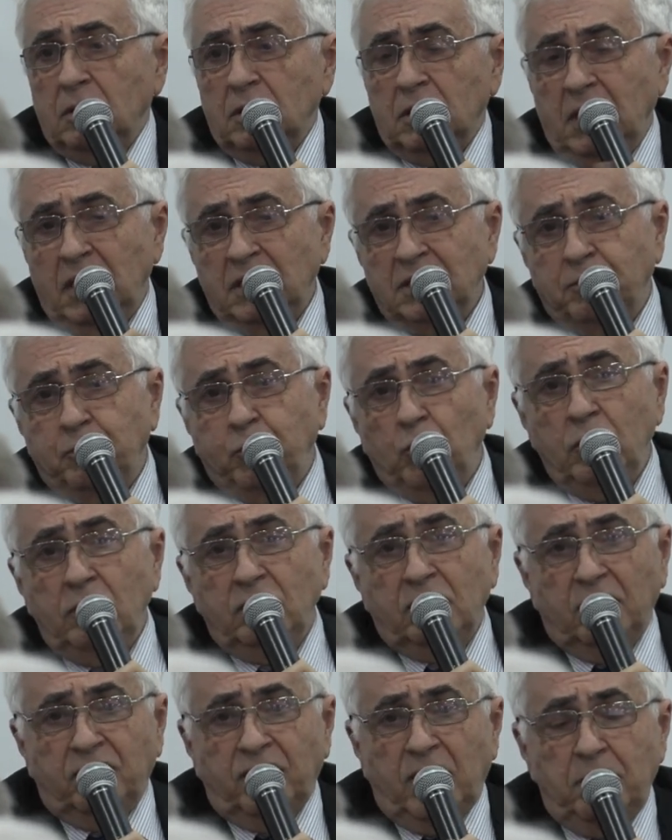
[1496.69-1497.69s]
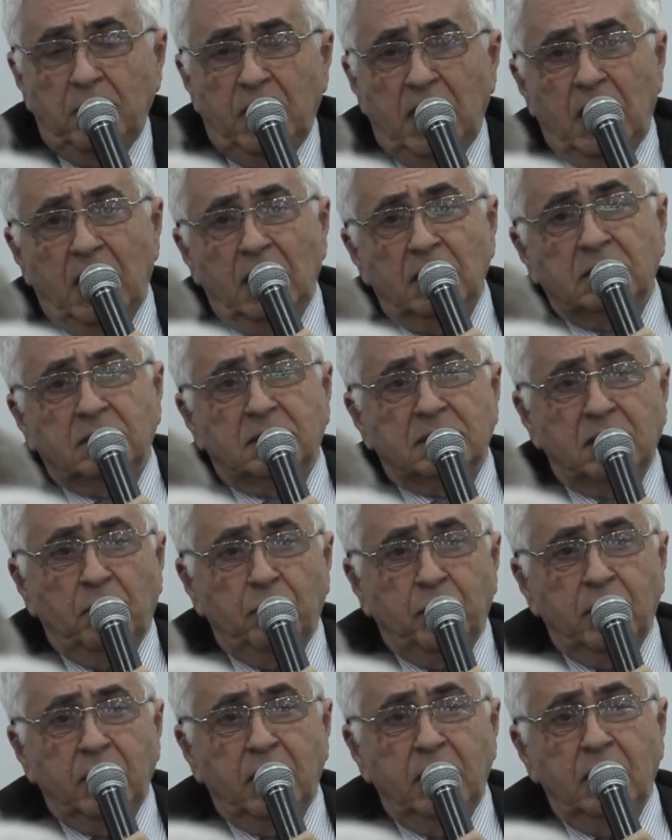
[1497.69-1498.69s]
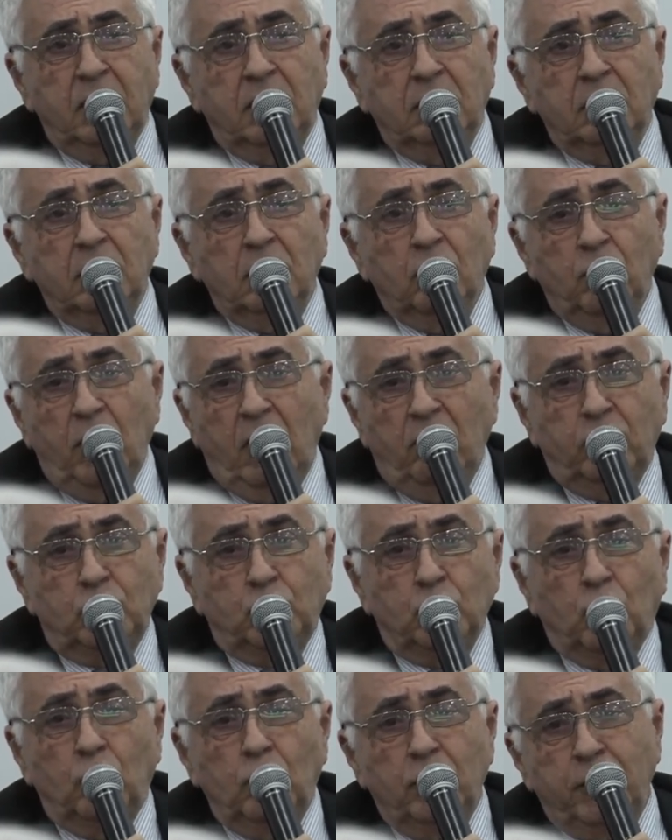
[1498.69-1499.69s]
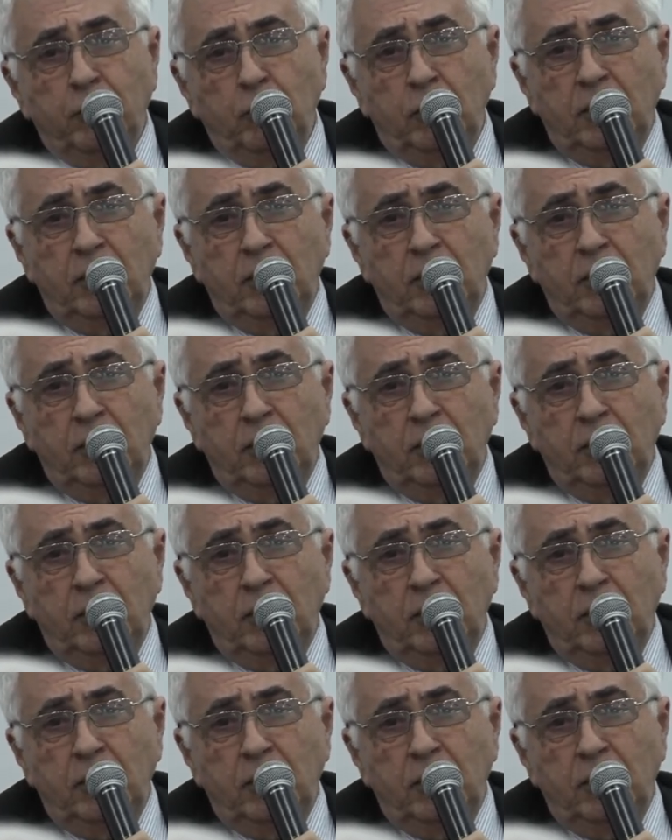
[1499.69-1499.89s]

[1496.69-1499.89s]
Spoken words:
Last point, if I may add something here, we have what you call the